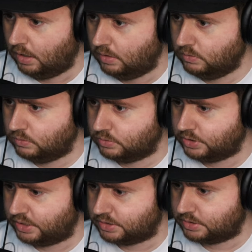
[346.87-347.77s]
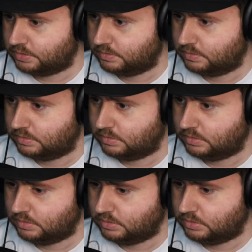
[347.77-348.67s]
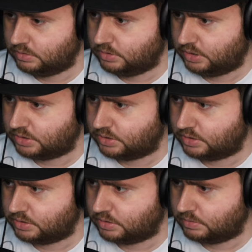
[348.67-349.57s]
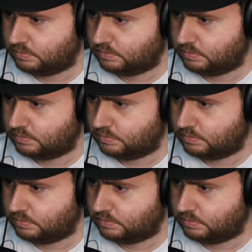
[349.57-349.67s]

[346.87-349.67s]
Ooh, dots. Dots, dots, dots.